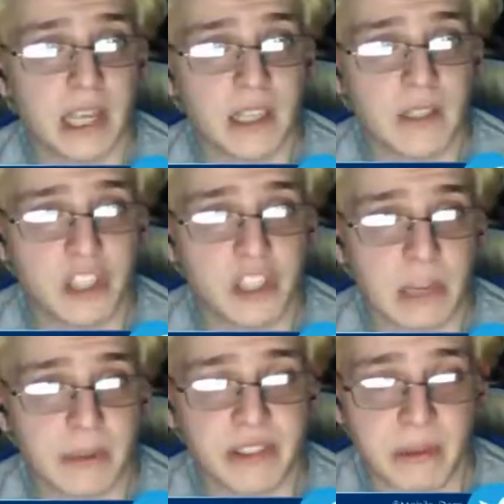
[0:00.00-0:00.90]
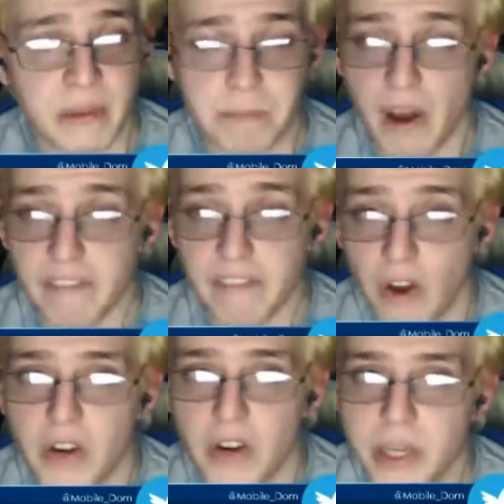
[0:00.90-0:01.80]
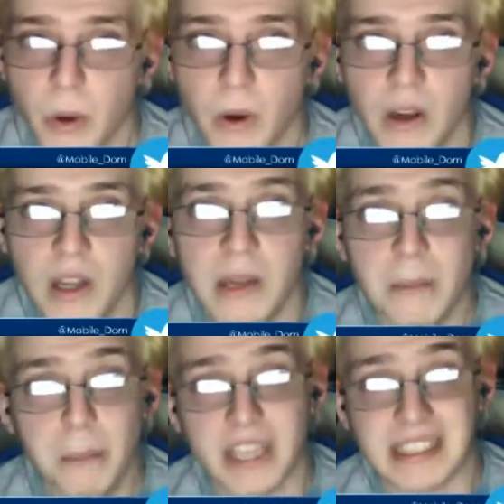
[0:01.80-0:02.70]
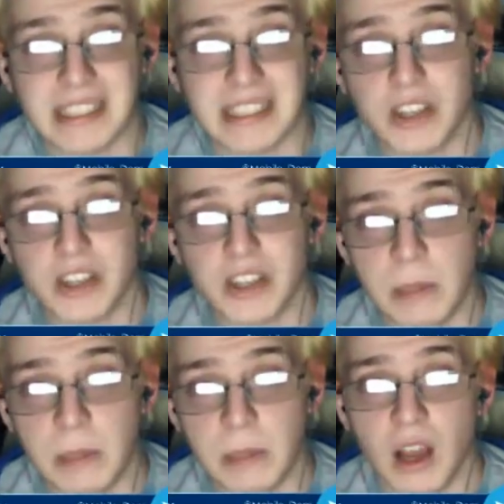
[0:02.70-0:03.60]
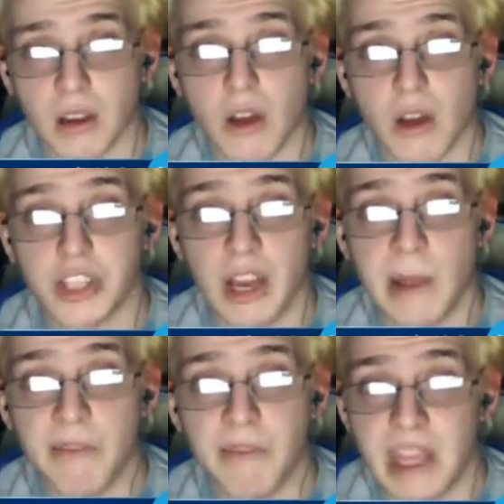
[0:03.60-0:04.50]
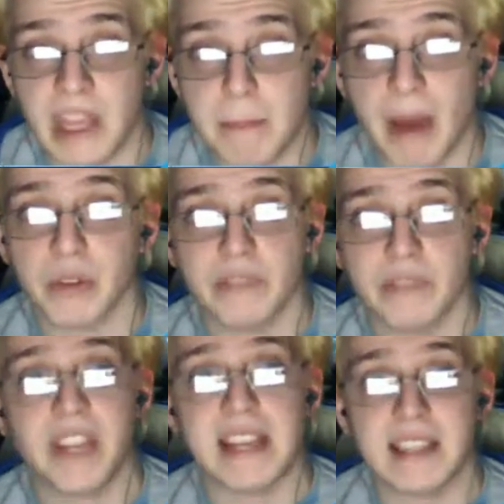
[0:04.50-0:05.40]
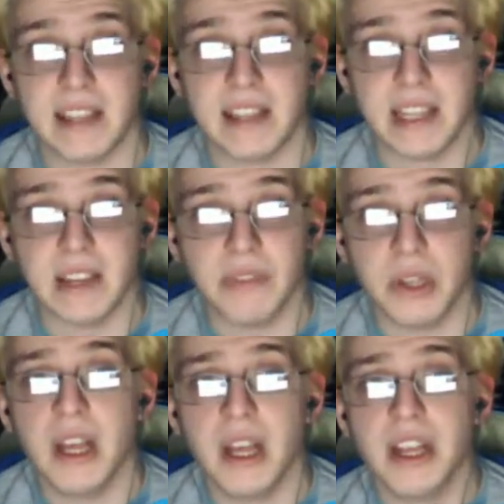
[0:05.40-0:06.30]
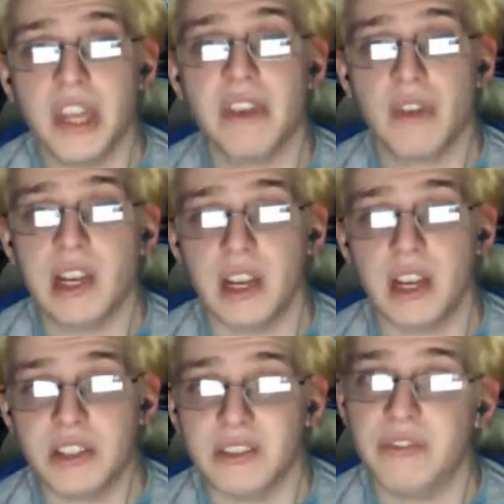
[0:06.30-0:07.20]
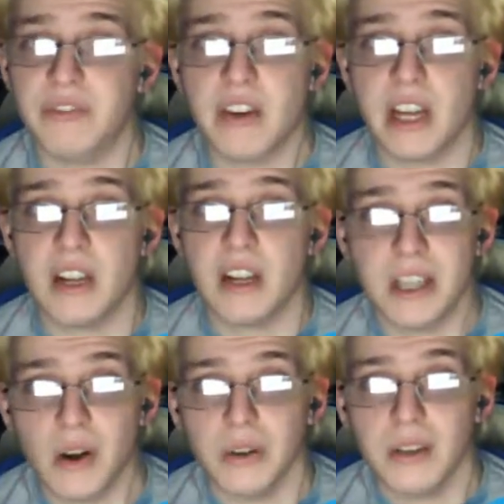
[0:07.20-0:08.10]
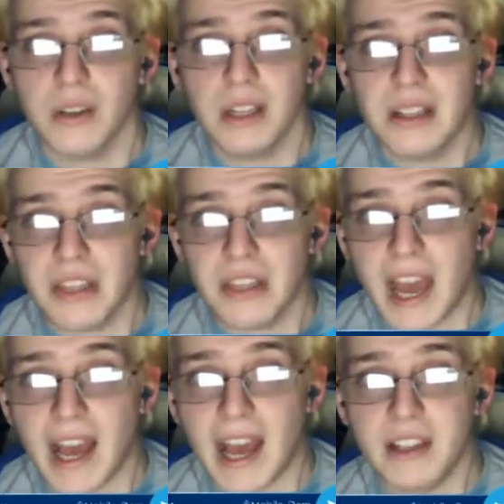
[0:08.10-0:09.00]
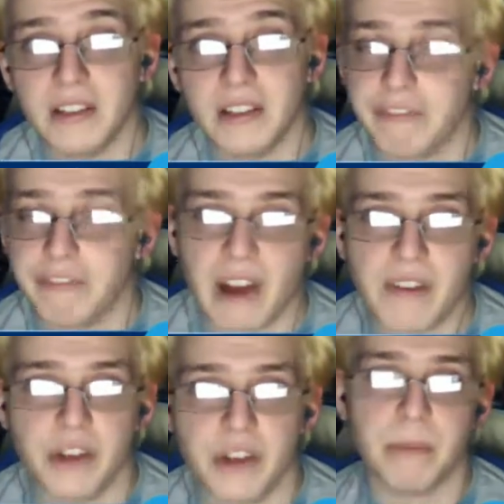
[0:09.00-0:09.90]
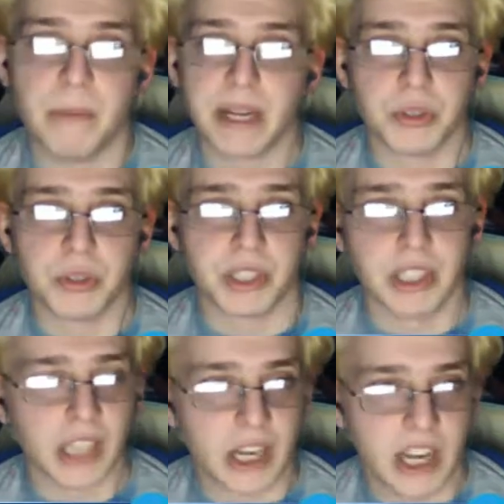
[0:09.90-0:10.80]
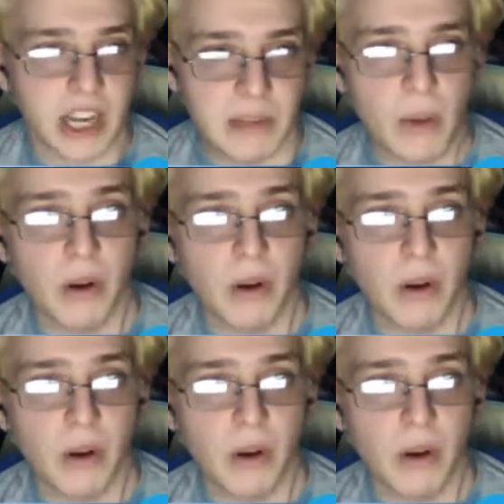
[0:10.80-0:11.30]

the cheapest by far anymore, but they still are cheaper a lot of the time for the amount of data they give you. They realized very early on that 500 meg wasn't going to cut it anymore.